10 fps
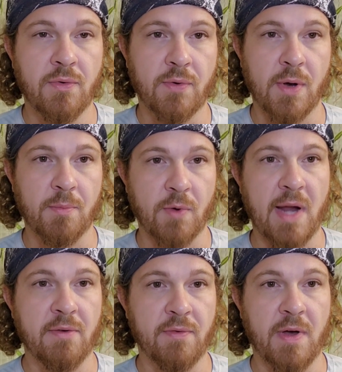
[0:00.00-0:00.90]
from
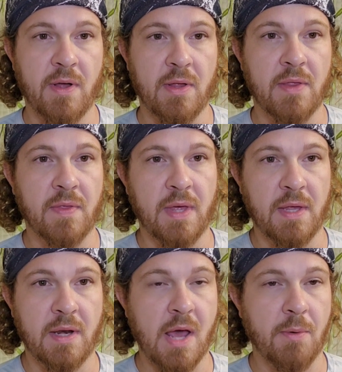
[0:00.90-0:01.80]
rainfall, and
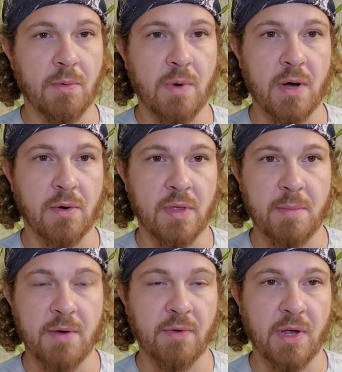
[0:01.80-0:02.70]
then I would water
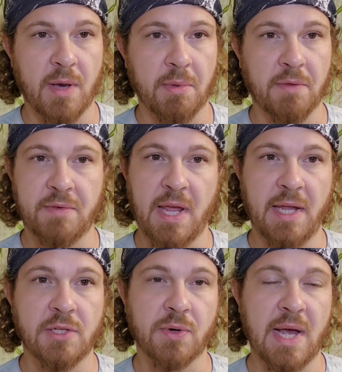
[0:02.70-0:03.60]
them every couple of
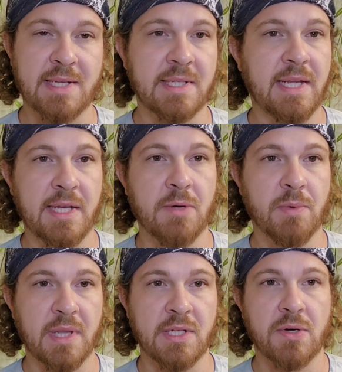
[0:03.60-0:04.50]
days or as needed
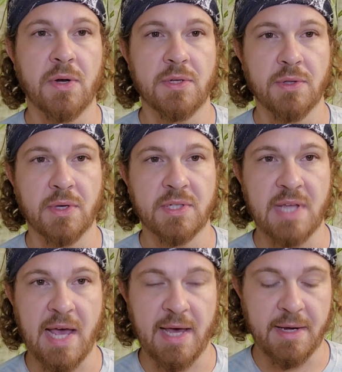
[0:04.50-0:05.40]
when they started to look
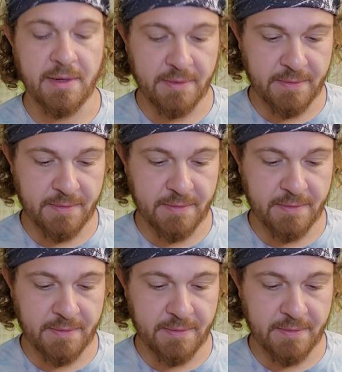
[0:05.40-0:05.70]
sad.